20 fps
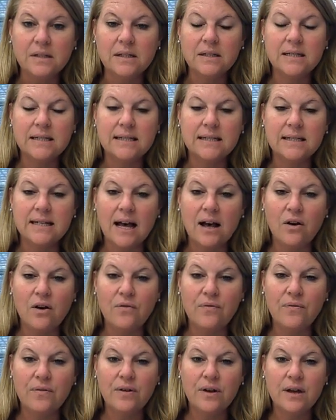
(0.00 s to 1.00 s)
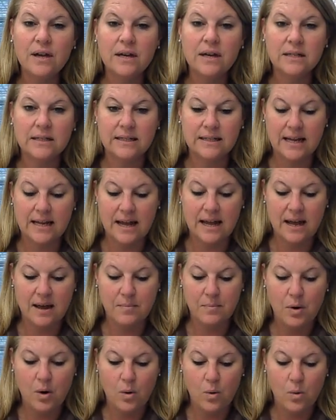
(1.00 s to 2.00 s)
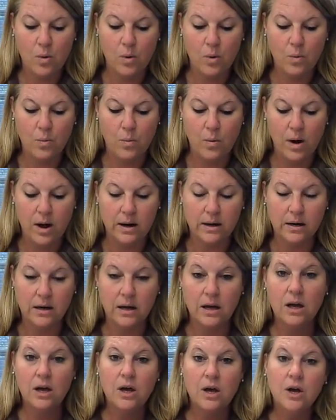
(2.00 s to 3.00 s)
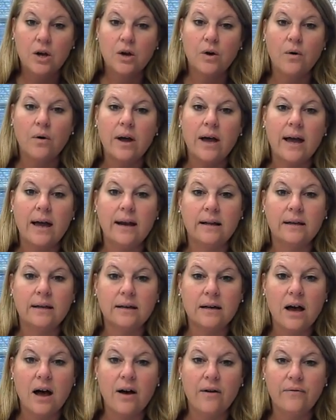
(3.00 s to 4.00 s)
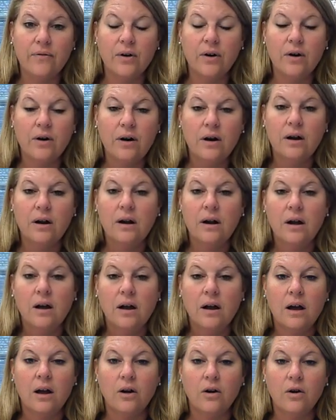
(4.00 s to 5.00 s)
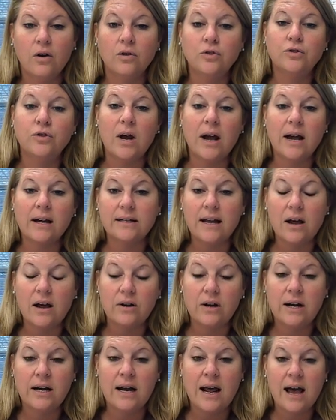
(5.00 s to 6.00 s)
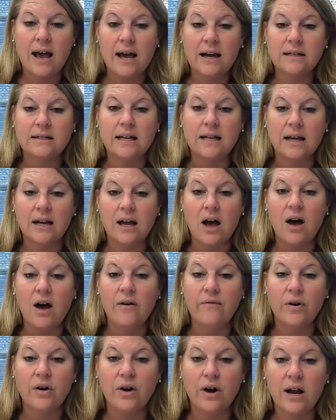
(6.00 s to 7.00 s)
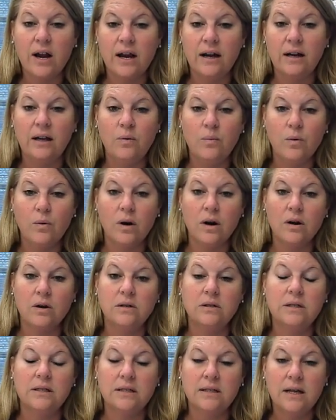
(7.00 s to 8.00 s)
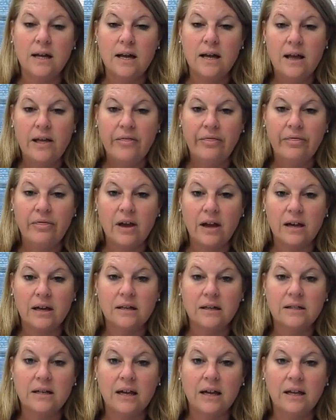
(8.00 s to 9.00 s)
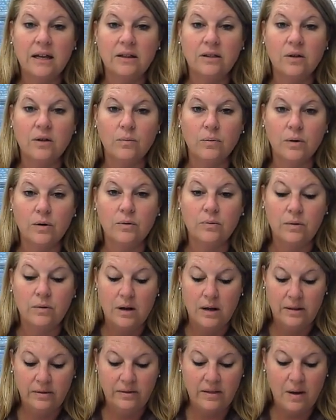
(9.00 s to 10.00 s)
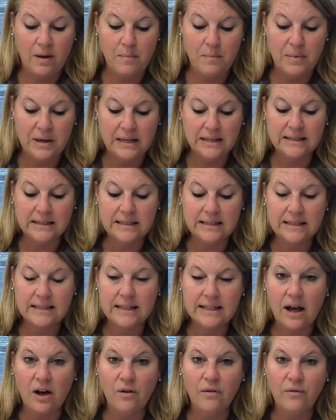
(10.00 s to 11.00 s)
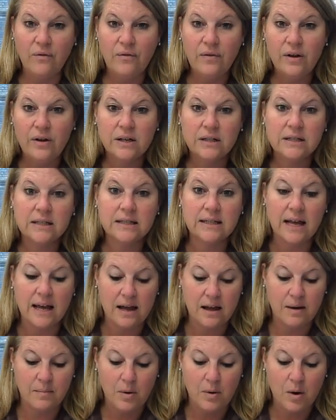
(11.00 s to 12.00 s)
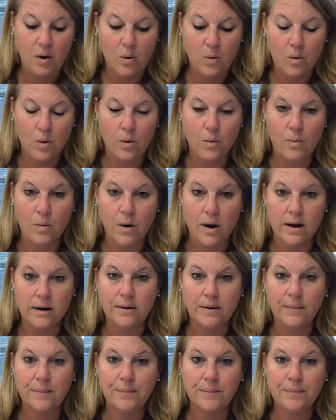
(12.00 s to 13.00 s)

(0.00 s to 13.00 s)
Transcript: Self, same, or one. Go ahead and cover or drag down an X and cover any words that contain the root that means self, same, or one.